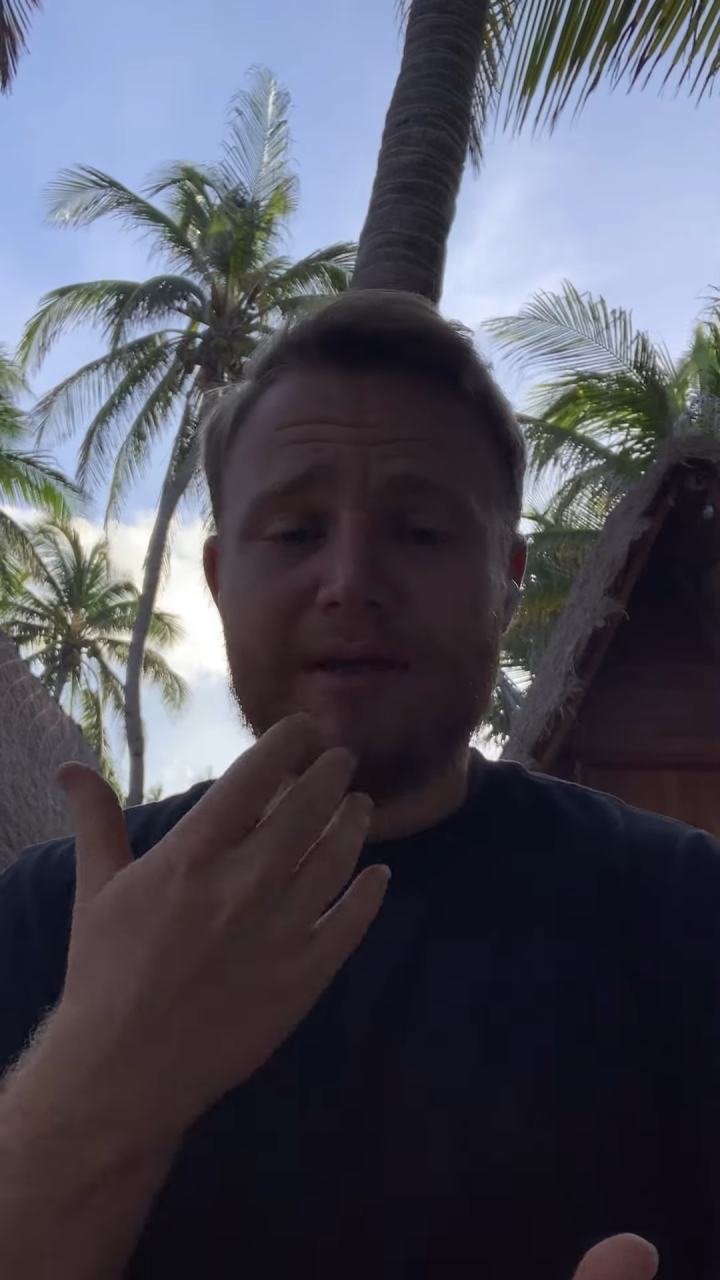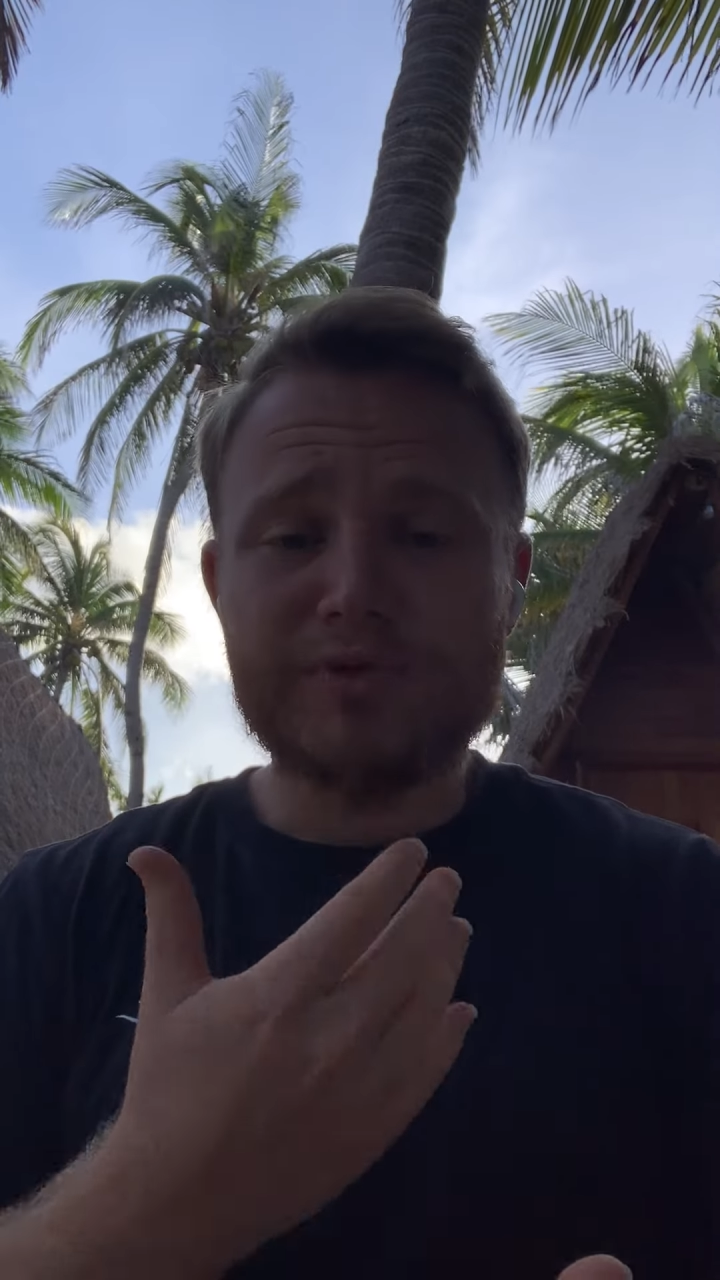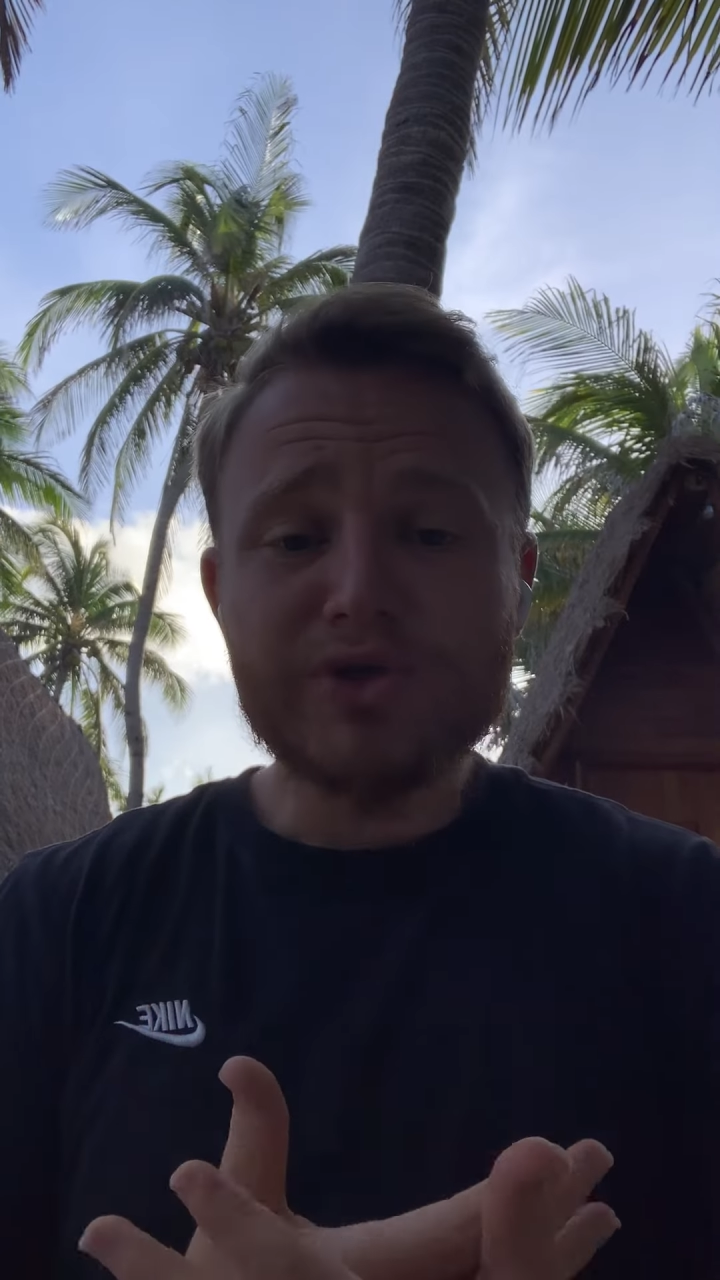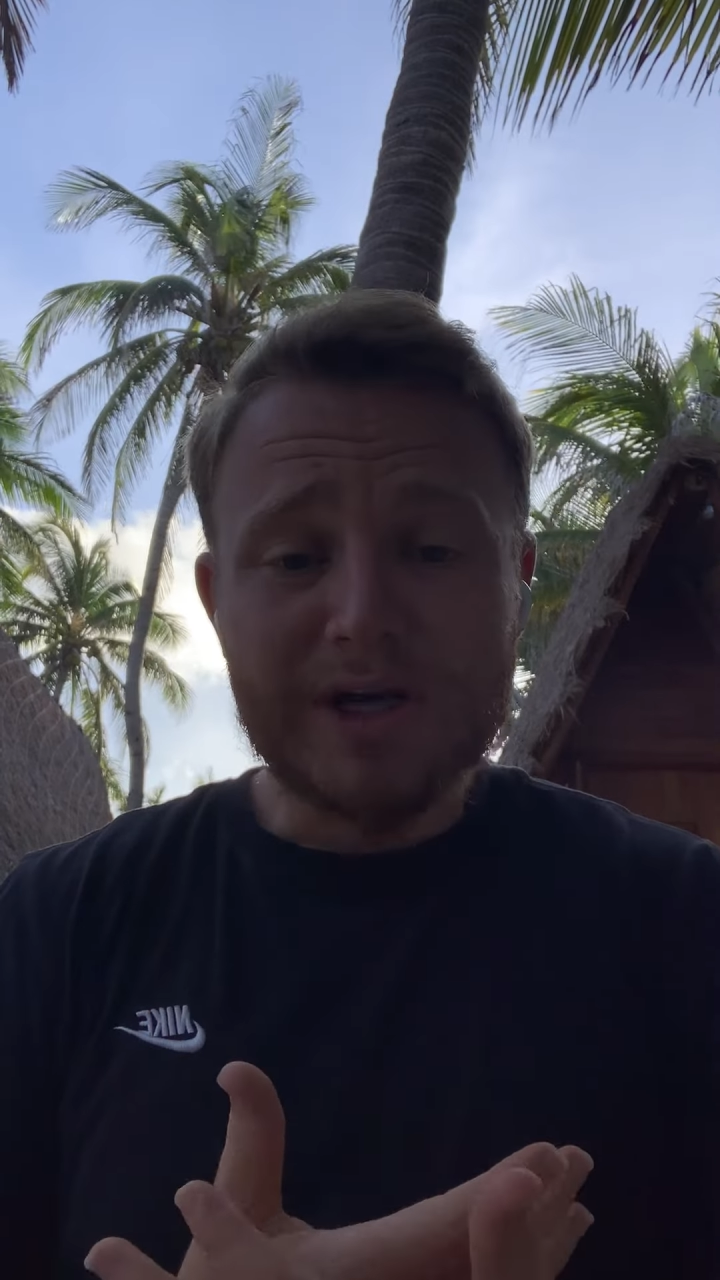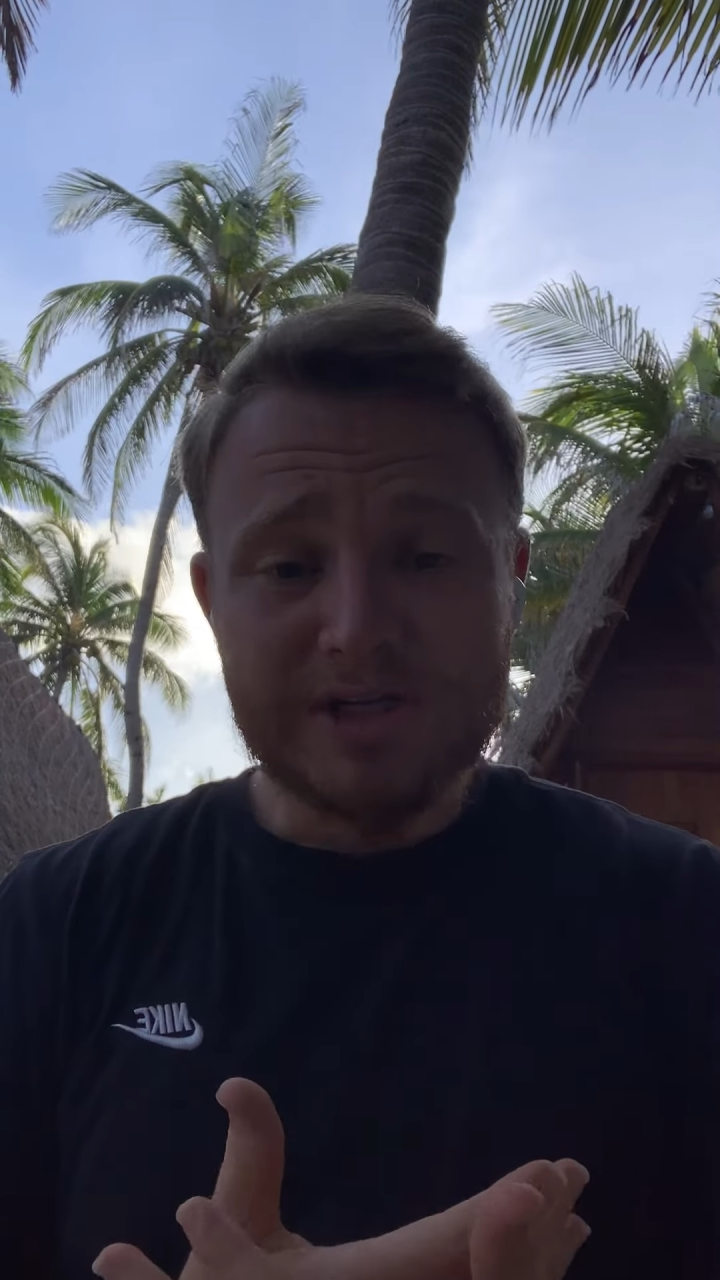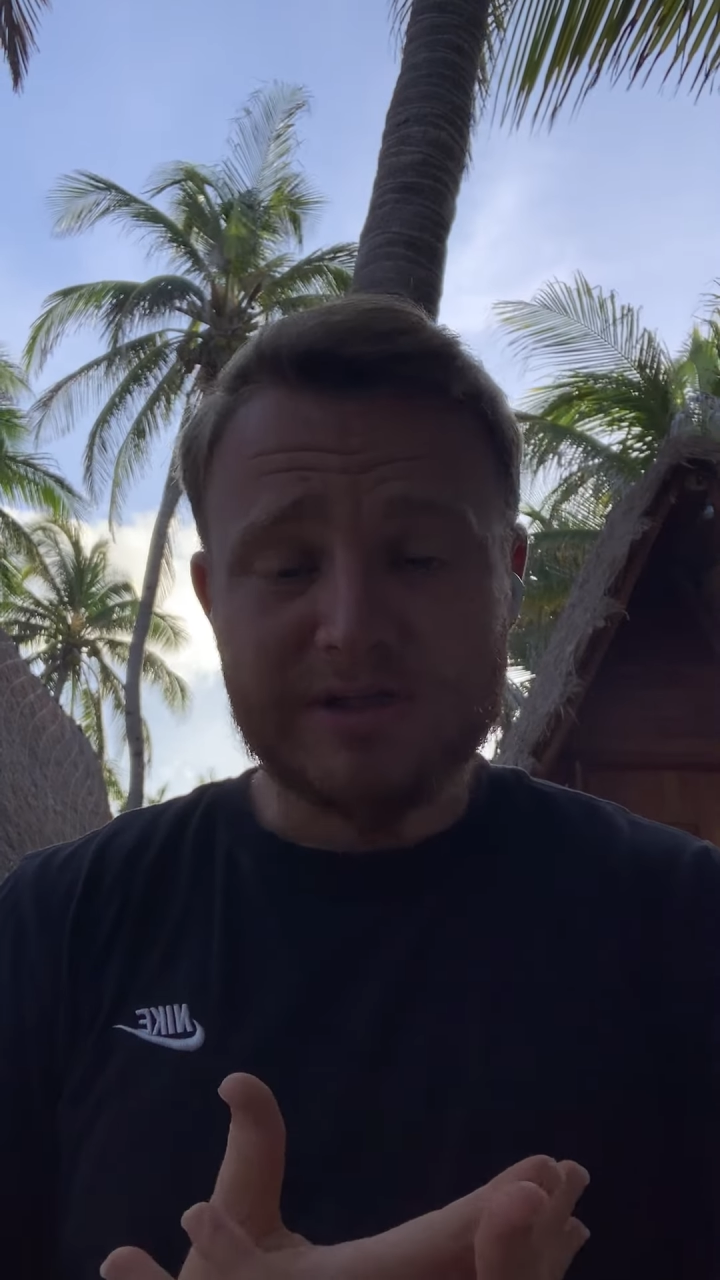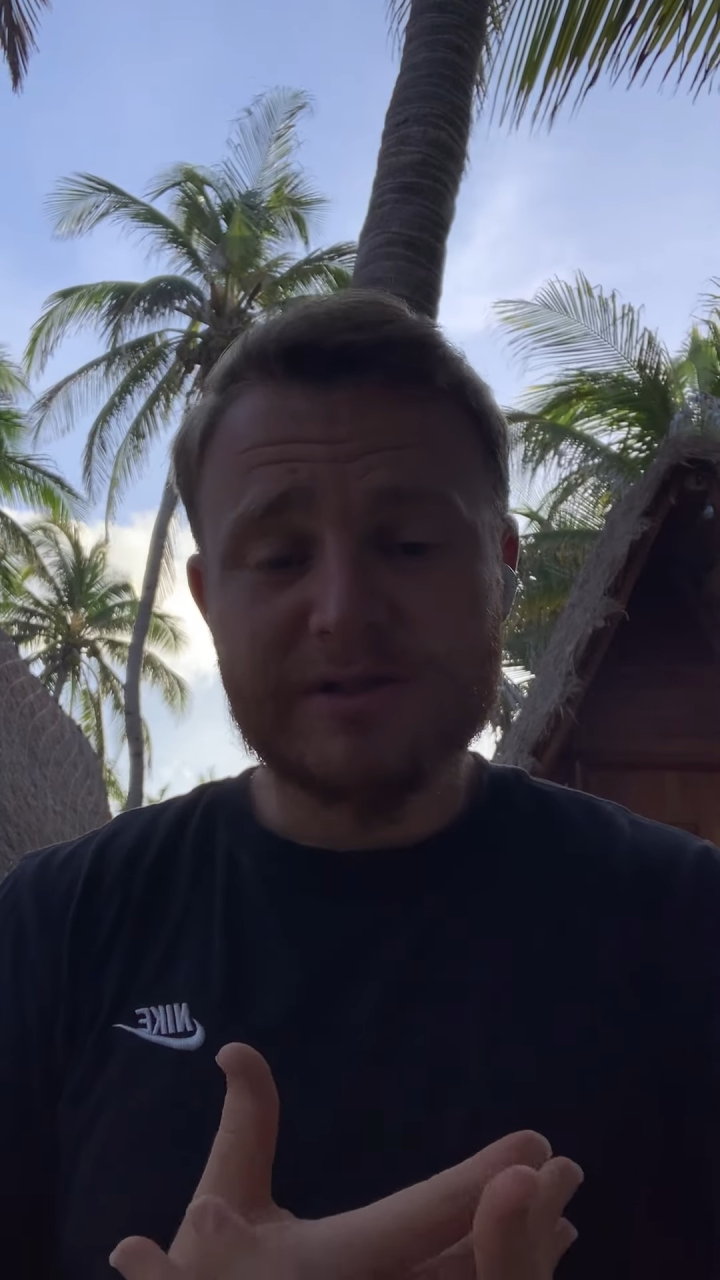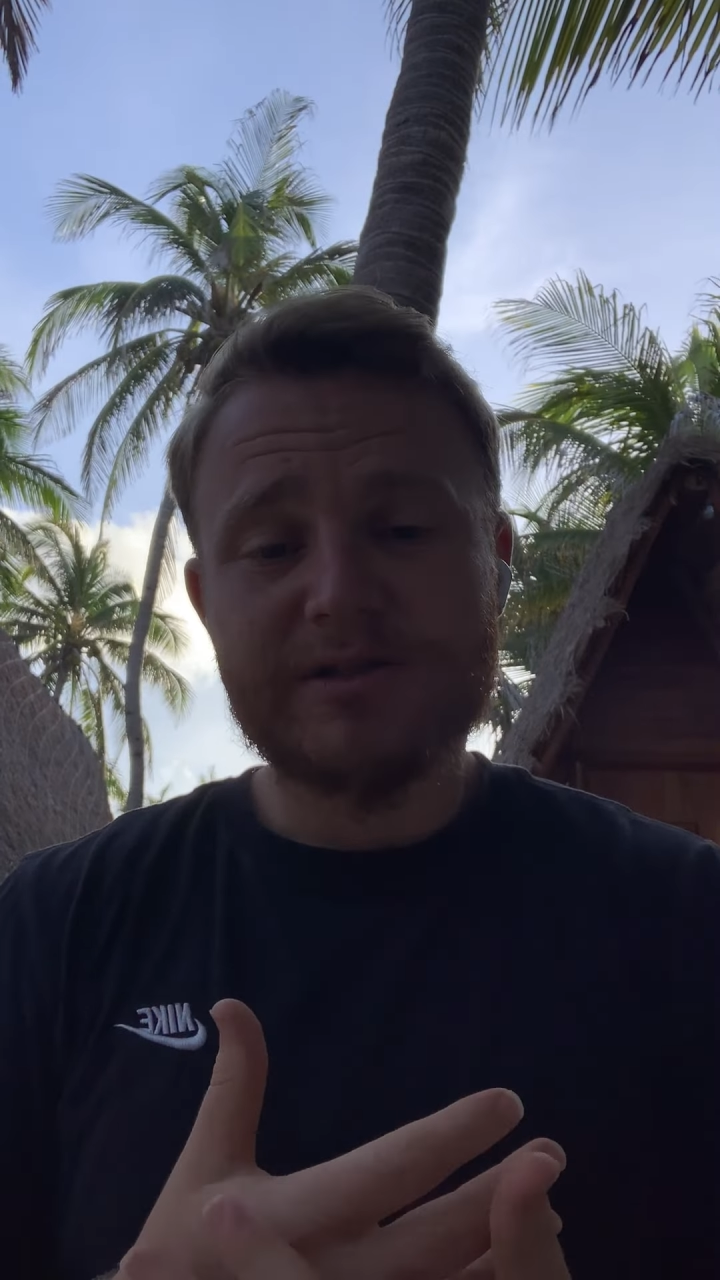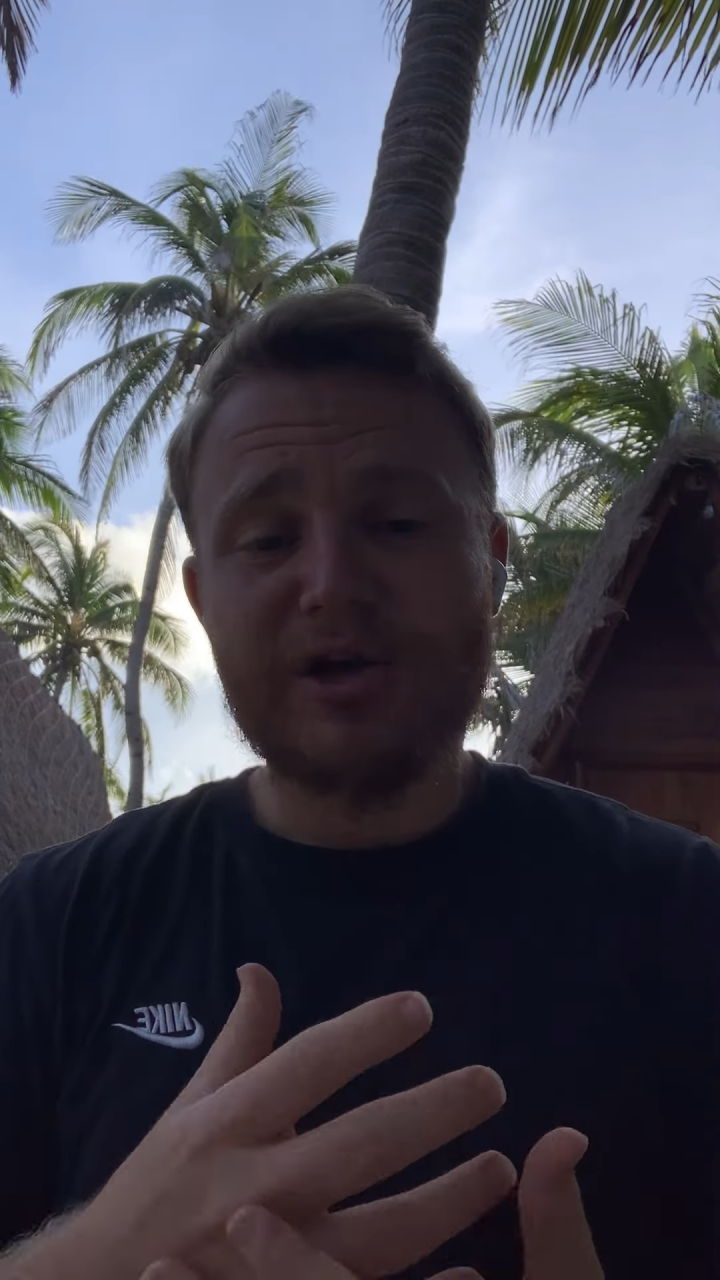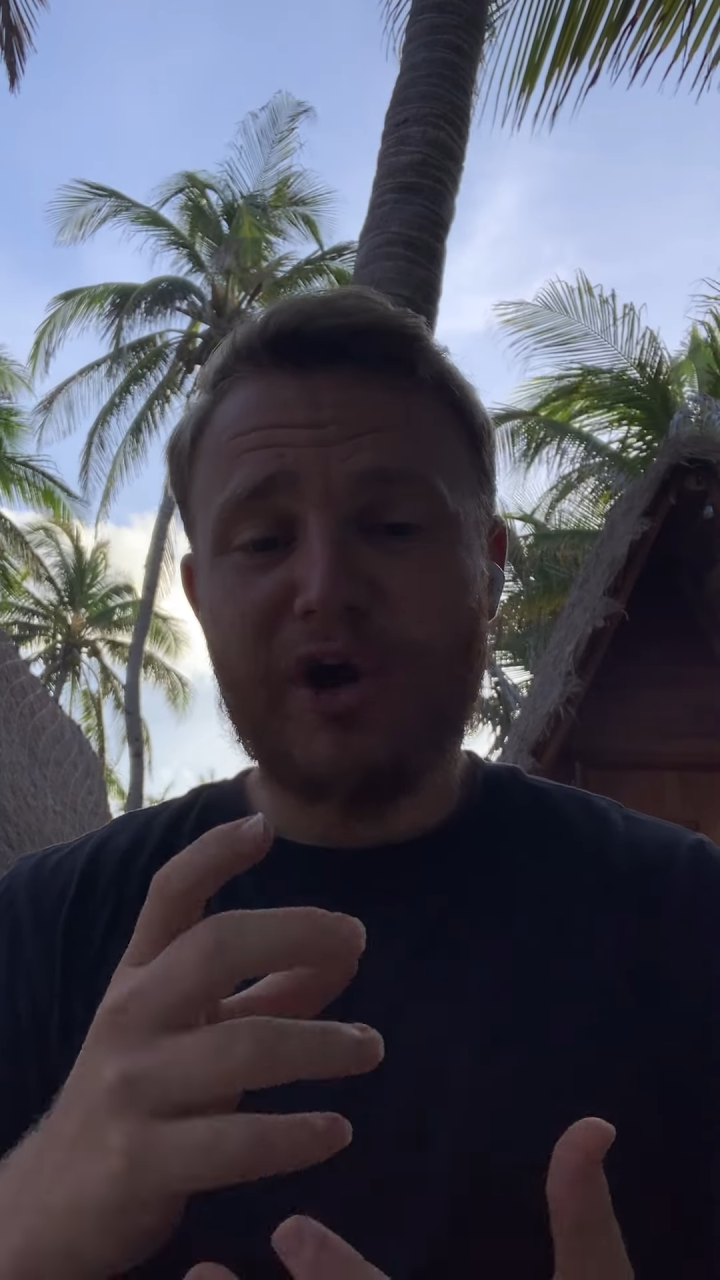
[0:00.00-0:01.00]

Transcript: the obstructions